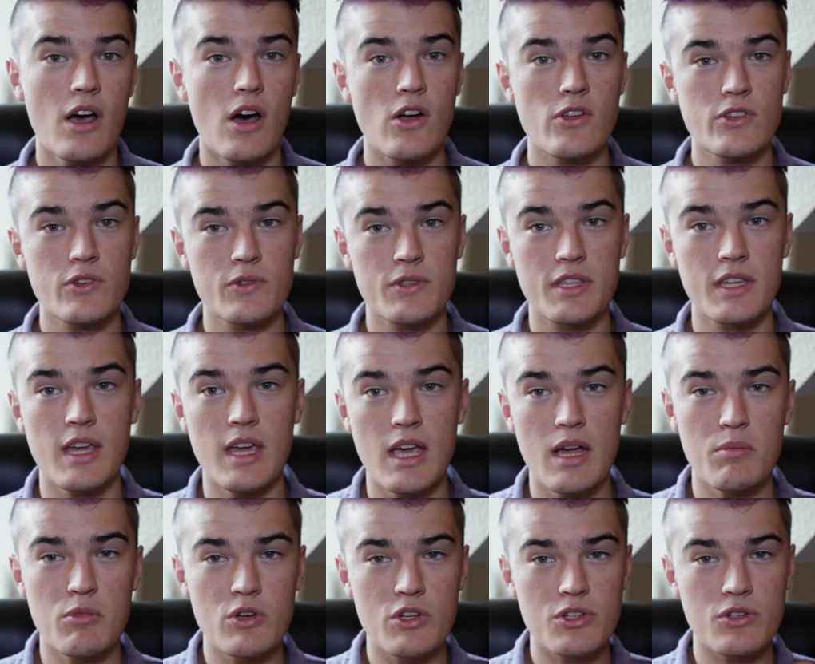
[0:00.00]
I'll use the
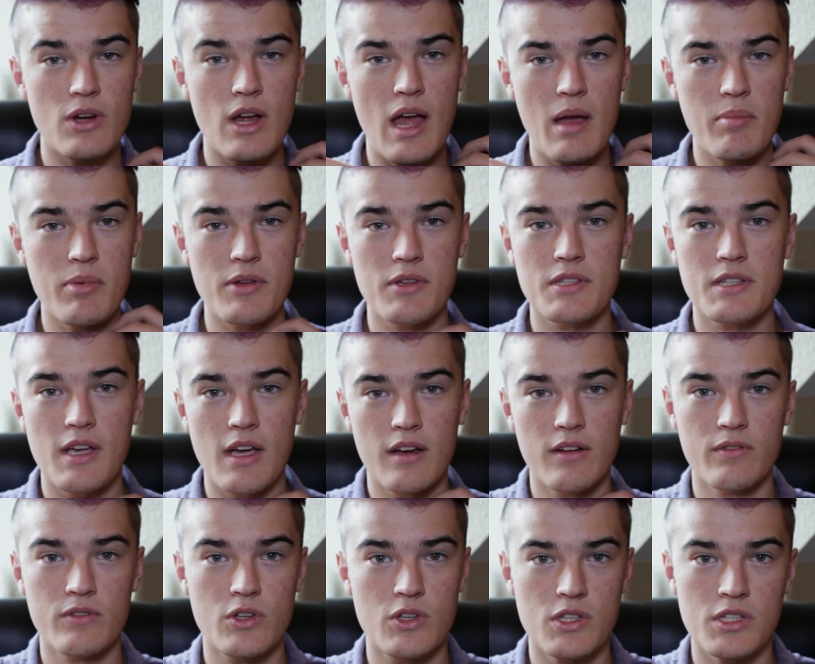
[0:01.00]
camera strap as kind
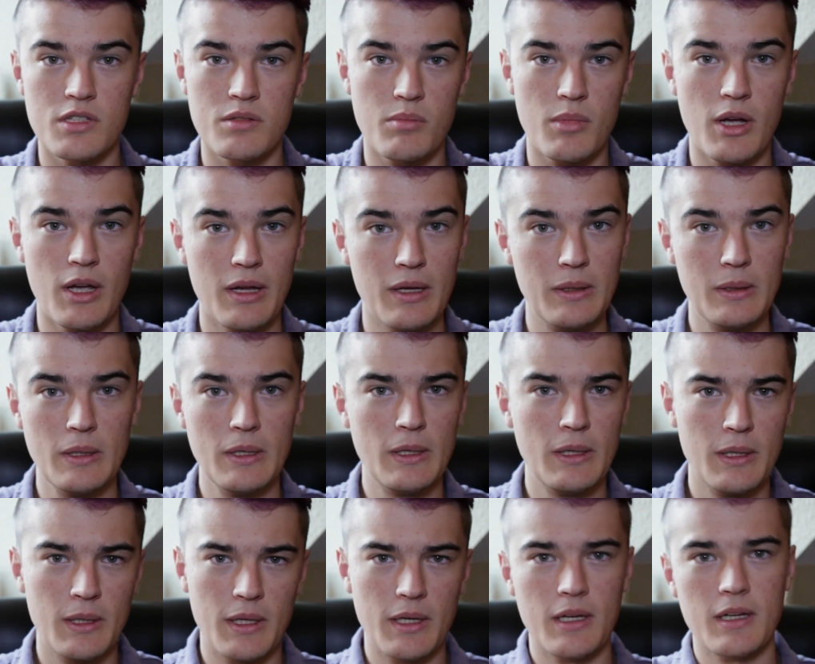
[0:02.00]
of just my
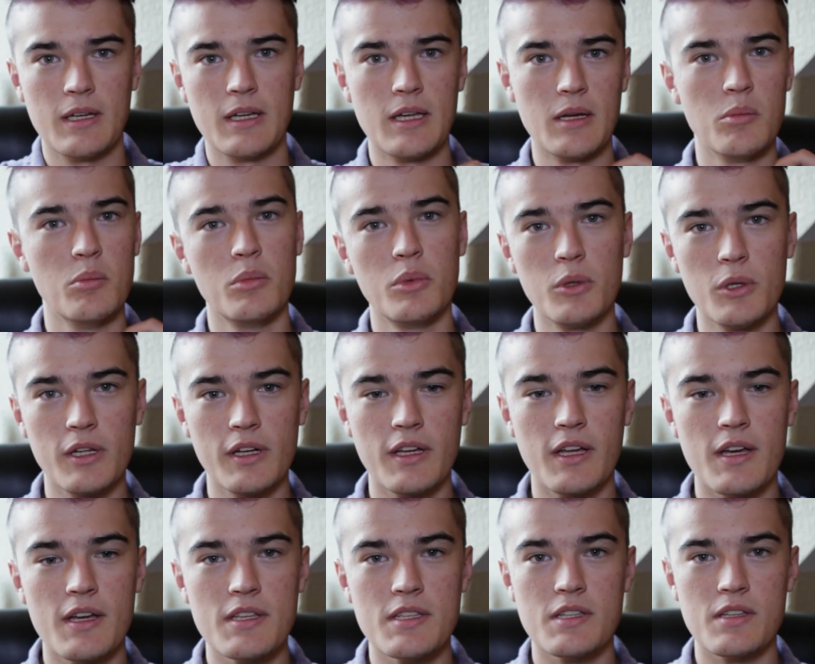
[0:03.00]
gimbal, I
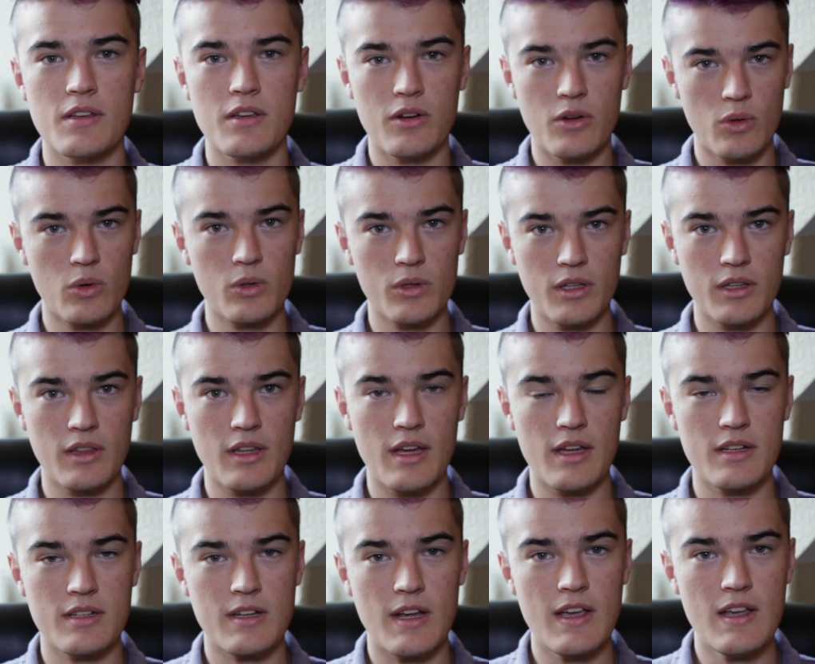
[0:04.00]
guess, and holding
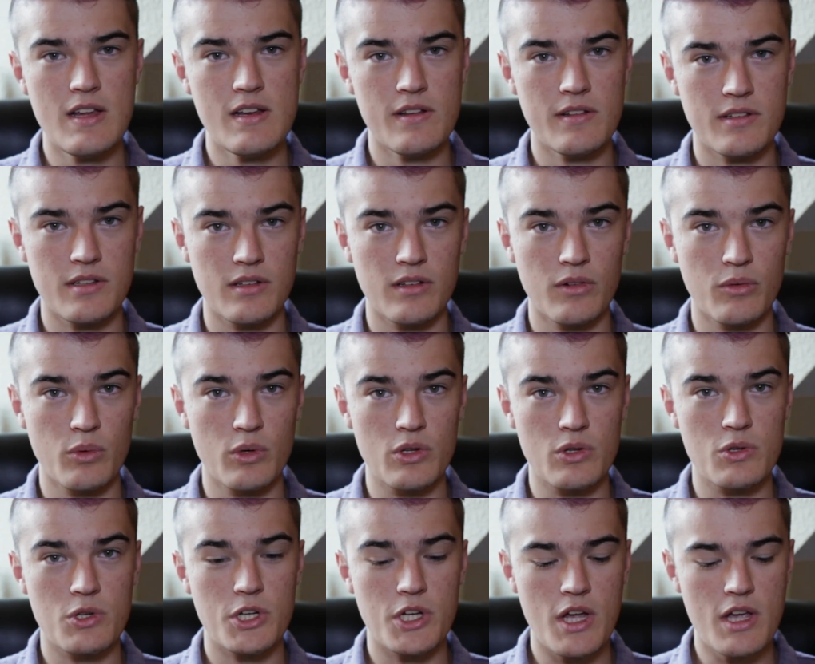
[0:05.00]
that tight to
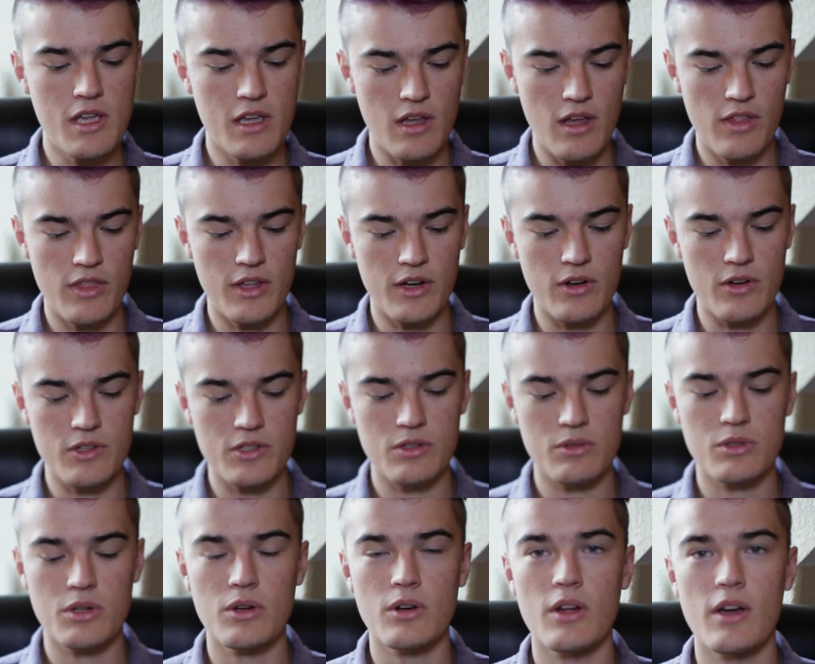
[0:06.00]
reduce shake, and then also
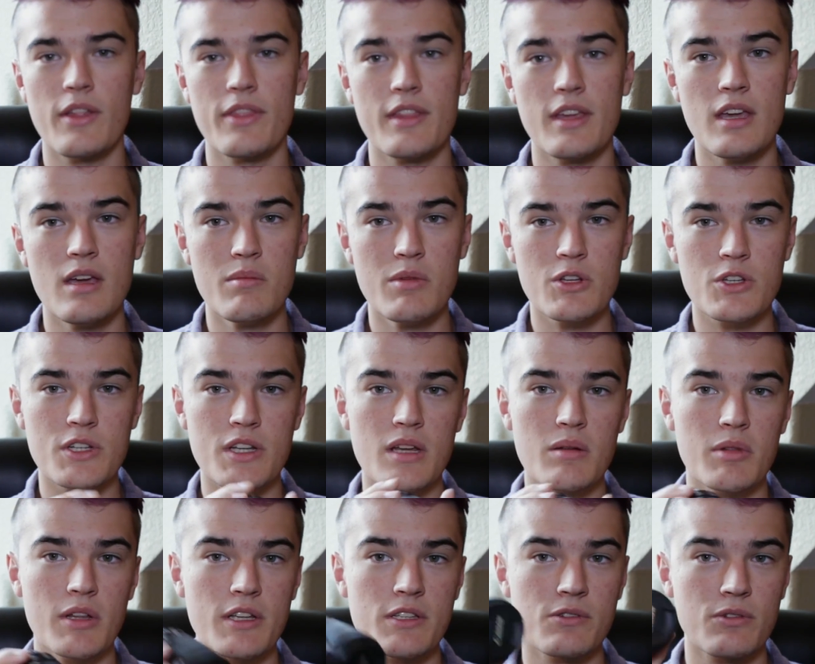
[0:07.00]
turn on the image
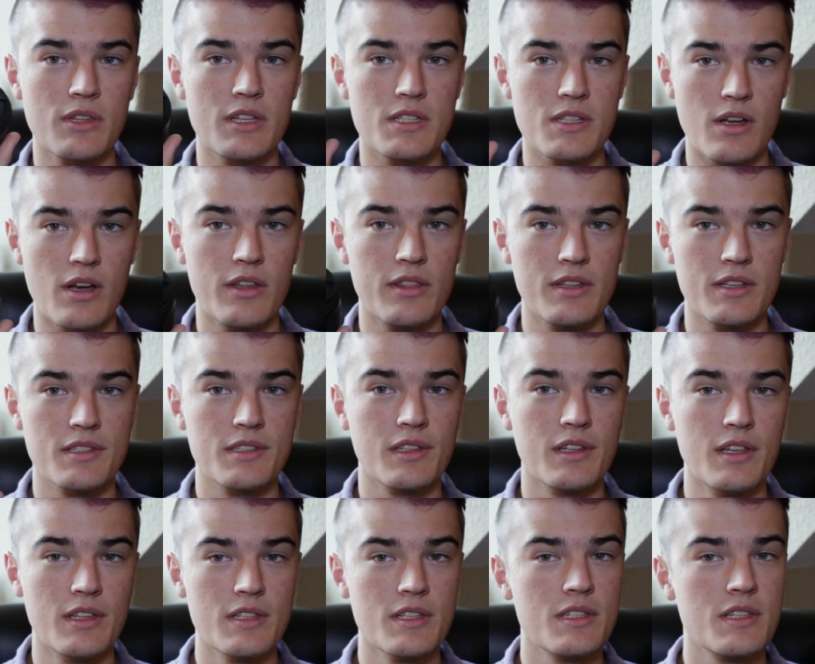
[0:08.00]
stabilizer that's on this
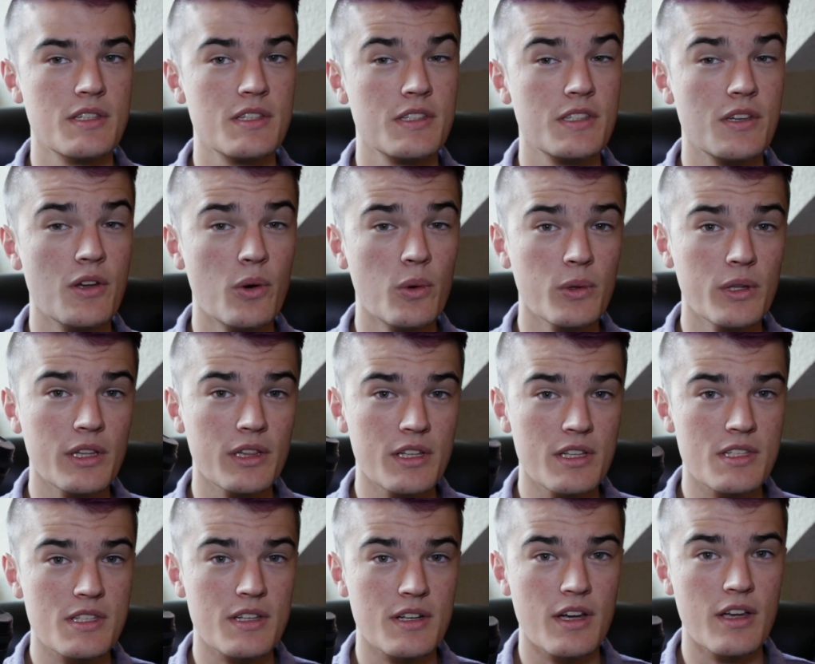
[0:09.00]
lens. This is the only
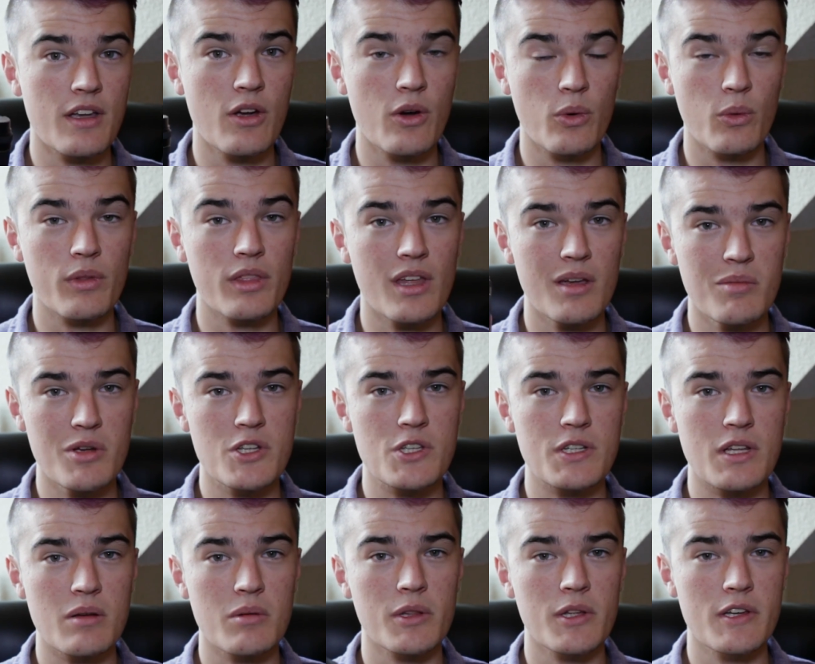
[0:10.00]
lens that I own with image
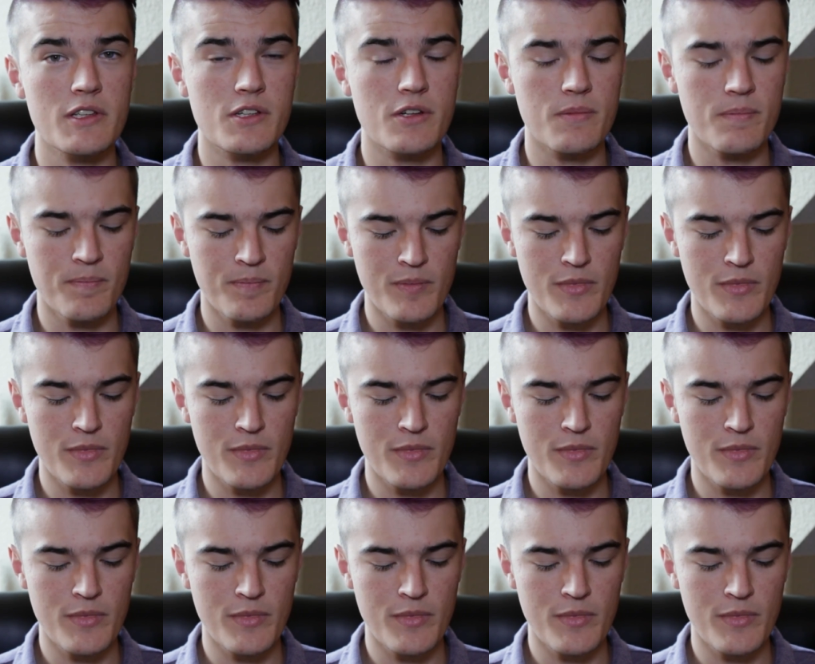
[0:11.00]
stabilizer,